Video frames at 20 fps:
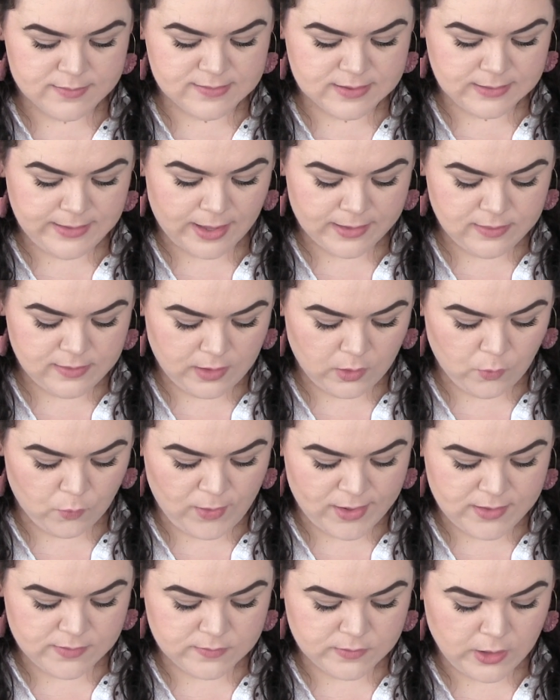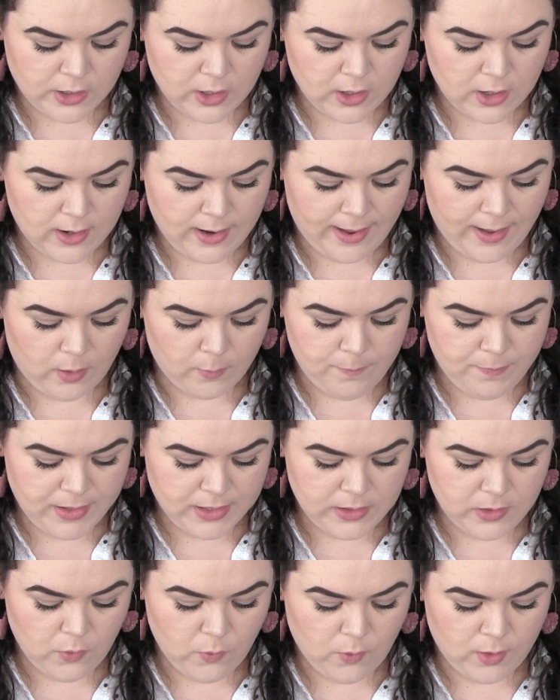select the eraser, how
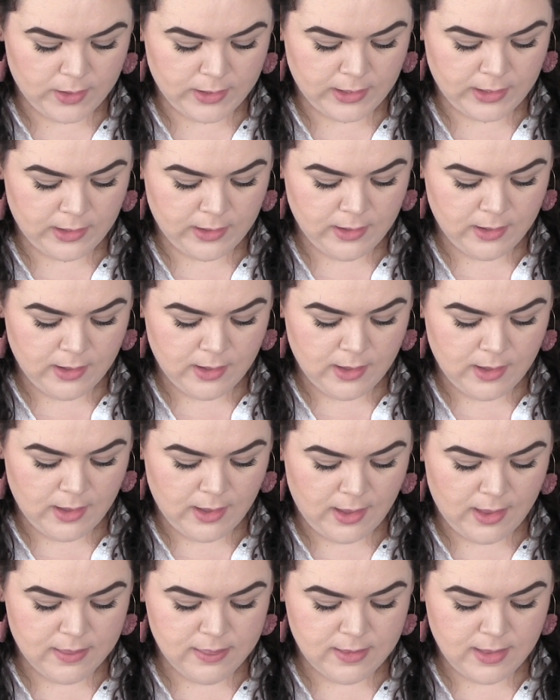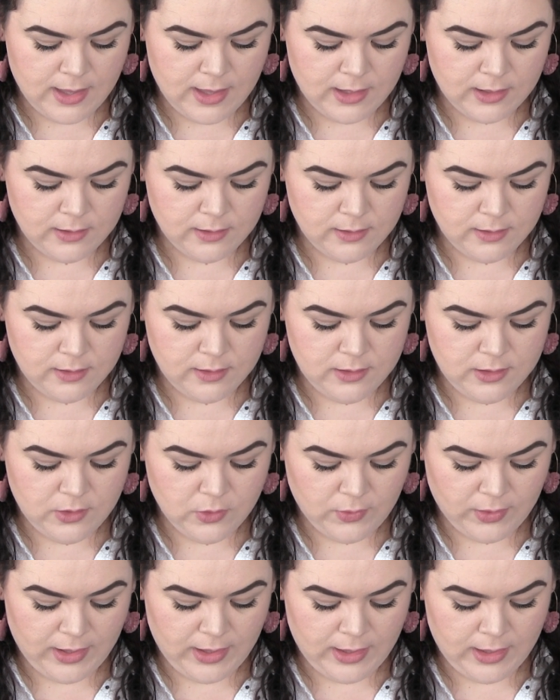big you want it, and then
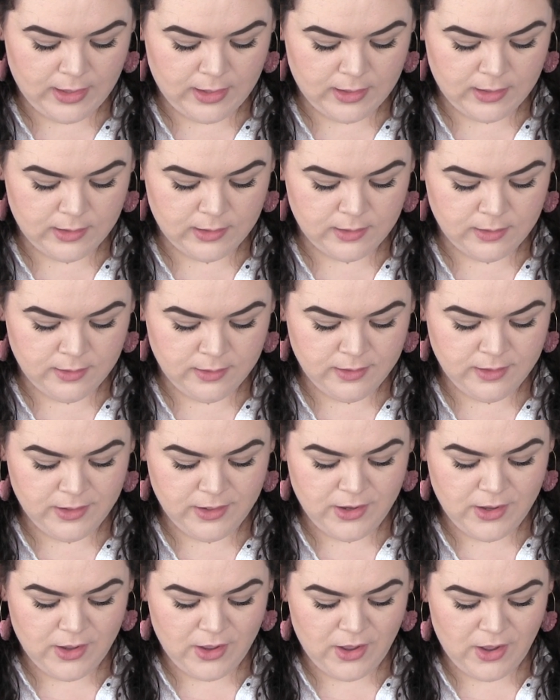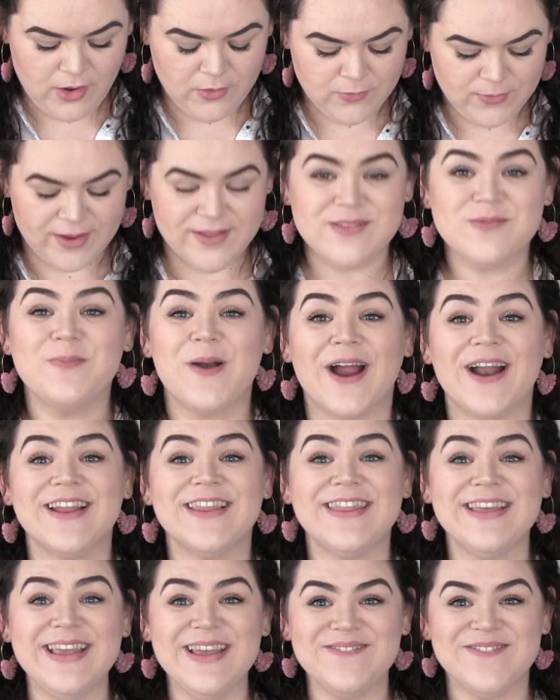you can erase part
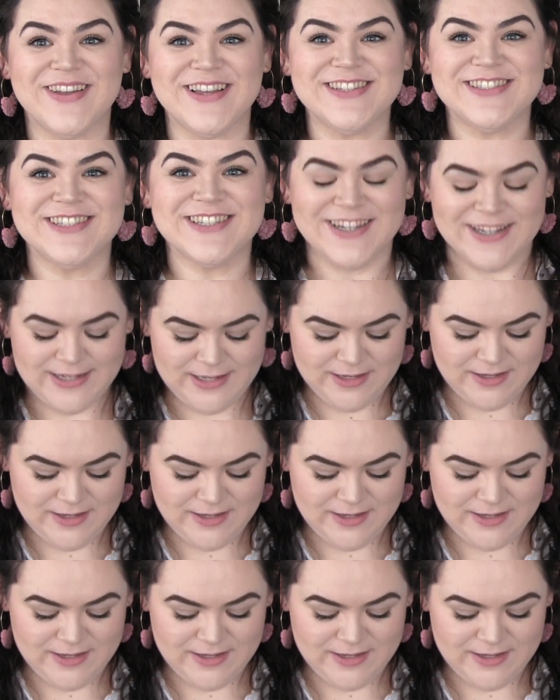of the image.